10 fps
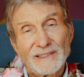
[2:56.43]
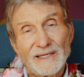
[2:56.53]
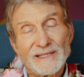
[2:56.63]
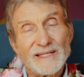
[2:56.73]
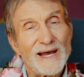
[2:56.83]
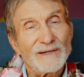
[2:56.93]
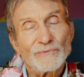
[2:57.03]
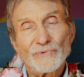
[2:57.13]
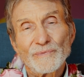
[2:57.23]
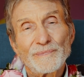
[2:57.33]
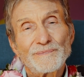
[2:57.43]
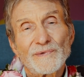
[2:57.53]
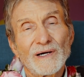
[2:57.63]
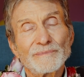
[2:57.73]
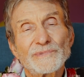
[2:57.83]
And that will
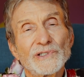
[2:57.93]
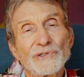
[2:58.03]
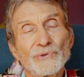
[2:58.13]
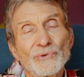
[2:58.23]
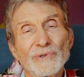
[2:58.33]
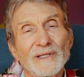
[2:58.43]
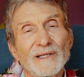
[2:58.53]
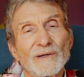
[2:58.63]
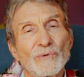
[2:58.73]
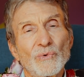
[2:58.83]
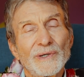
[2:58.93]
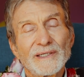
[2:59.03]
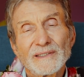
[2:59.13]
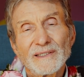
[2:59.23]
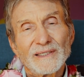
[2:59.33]
come to you
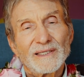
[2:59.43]
when,